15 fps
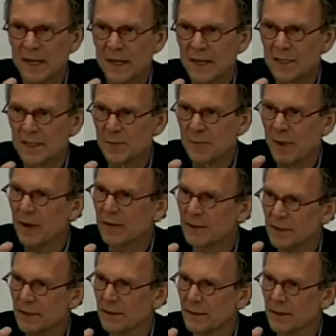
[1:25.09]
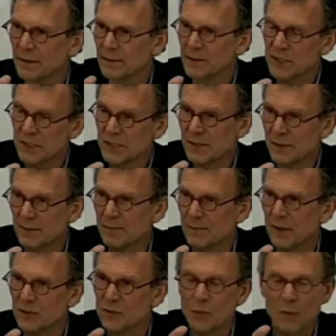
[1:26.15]
about just
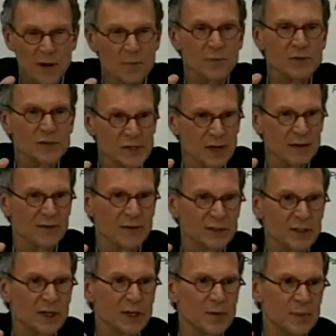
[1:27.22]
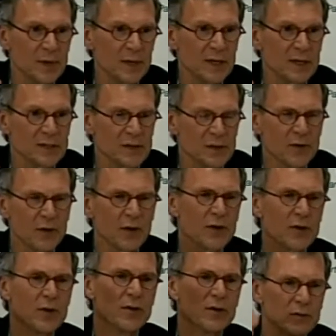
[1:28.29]
about 20% of our GDP. So there are
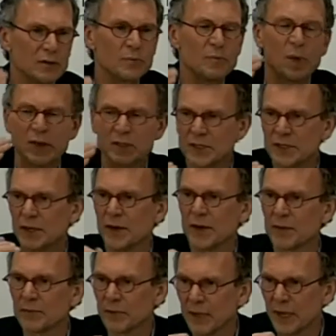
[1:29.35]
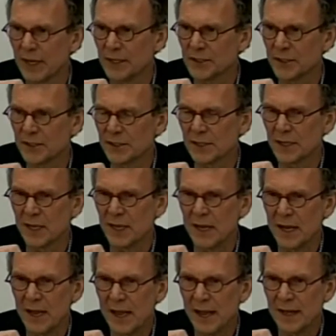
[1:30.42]
huge budgetary implications,
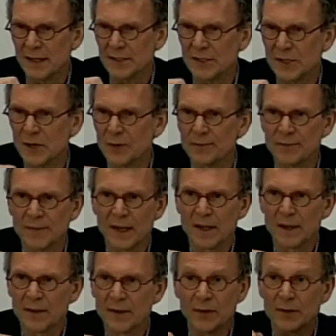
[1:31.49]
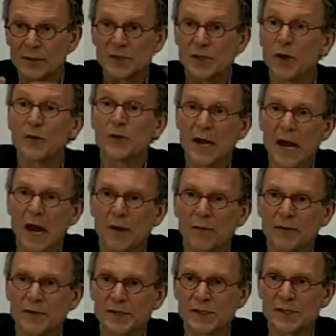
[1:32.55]
and so there is no doubt
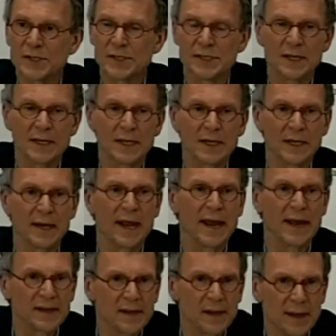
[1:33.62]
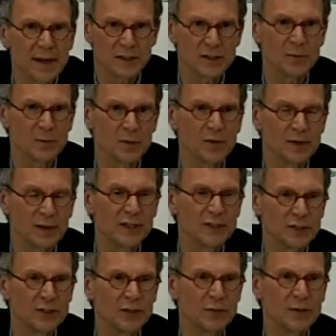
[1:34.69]
this is an eligible
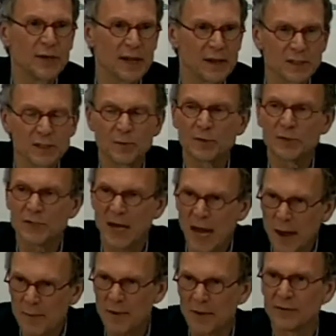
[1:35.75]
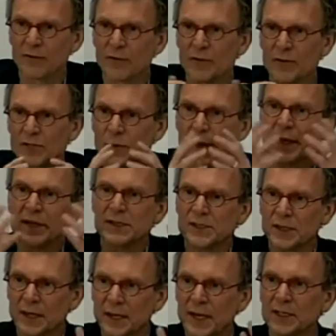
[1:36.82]
issue, an eligible topic for this
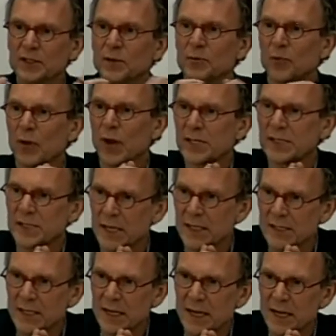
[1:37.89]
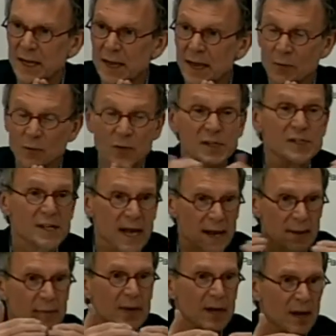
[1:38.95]
reconciliation process. And once
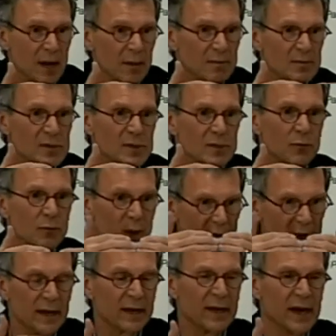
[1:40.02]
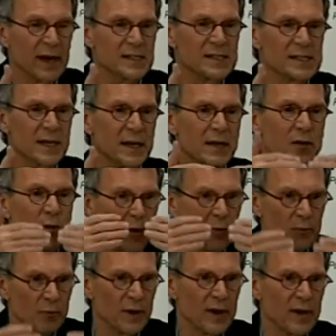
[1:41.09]
that becomes recognized and
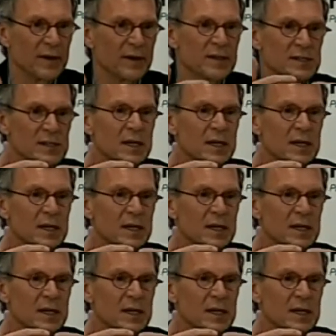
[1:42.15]
incorporated in this